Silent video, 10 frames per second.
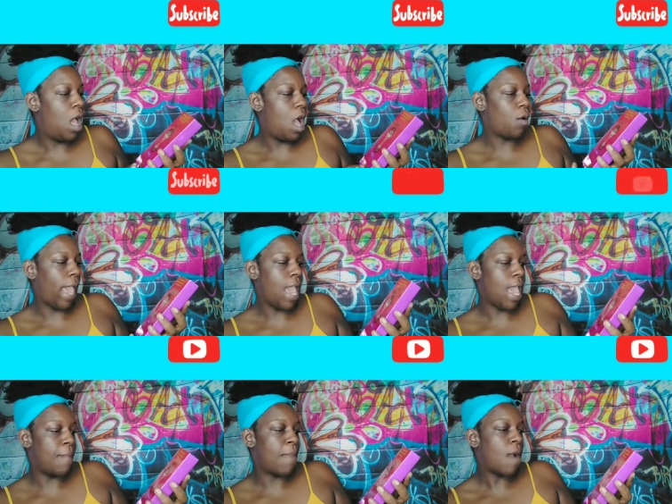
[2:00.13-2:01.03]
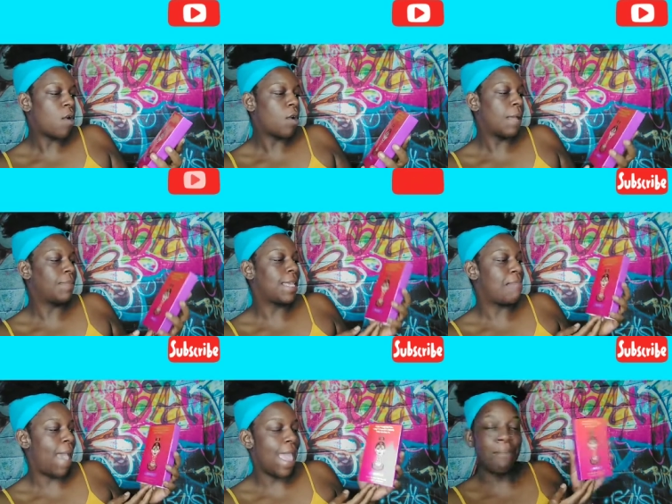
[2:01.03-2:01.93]
Okay, and Morrow comes in
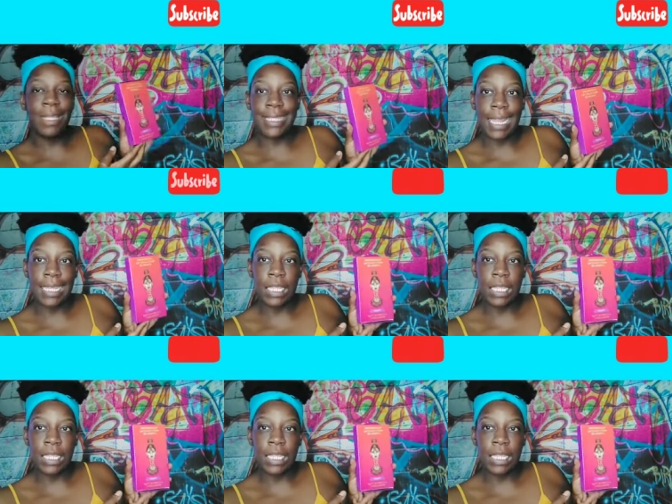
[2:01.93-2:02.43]
matte and metallic